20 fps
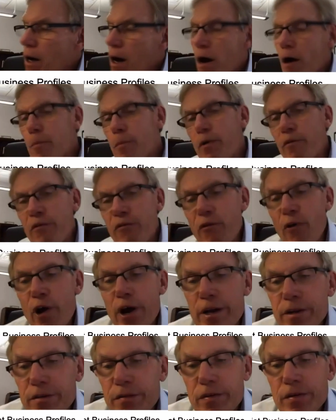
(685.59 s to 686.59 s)
Harbor
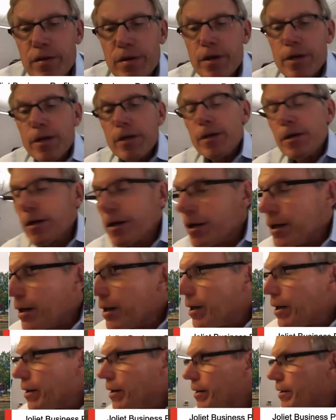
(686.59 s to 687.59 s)
Freight
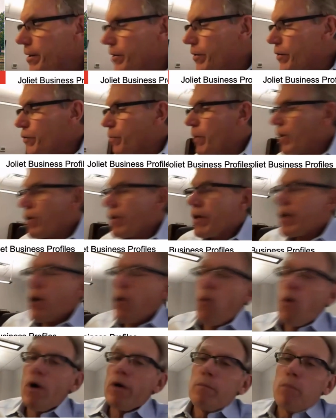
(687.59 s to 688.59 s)
is building a
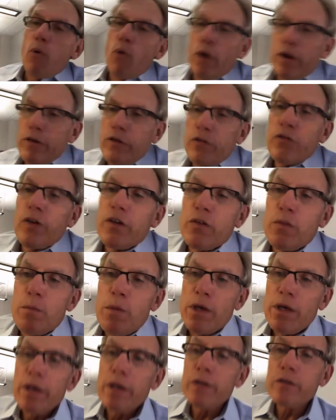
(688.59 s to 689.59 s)
1.6
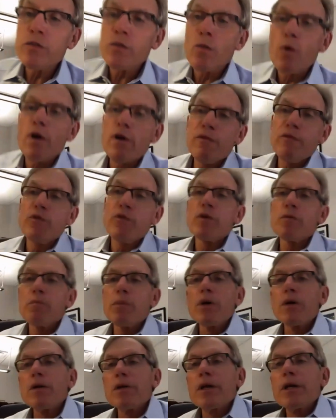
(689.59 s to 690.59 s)
million square foot
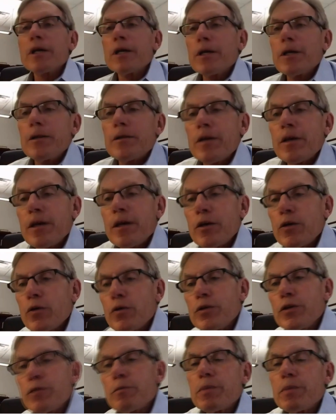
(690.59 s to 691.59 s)
building in the
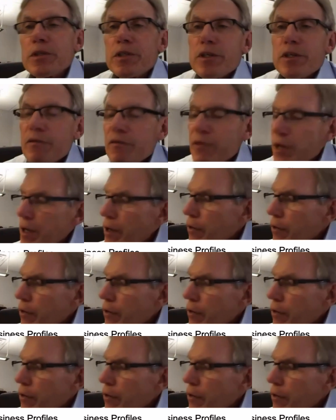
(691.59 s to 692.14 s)
Union Pacific